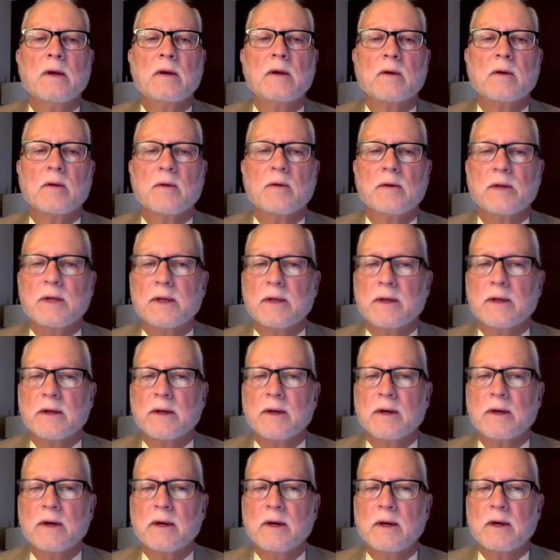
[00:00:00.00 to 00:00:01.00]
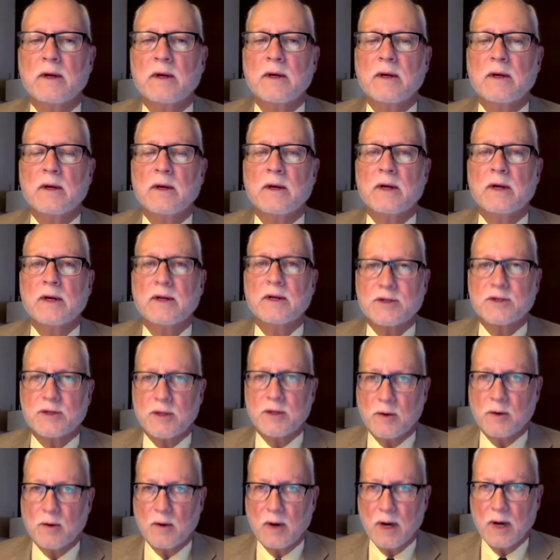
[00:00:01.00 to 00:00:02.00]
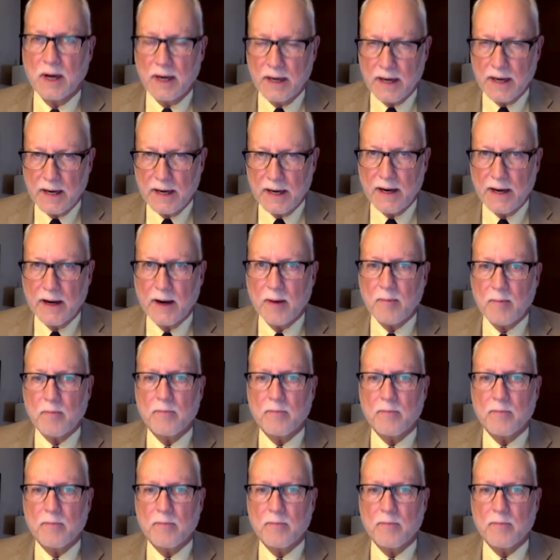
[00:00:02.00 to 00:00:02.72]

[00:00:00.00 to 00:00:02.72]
Cordelia, and so I am.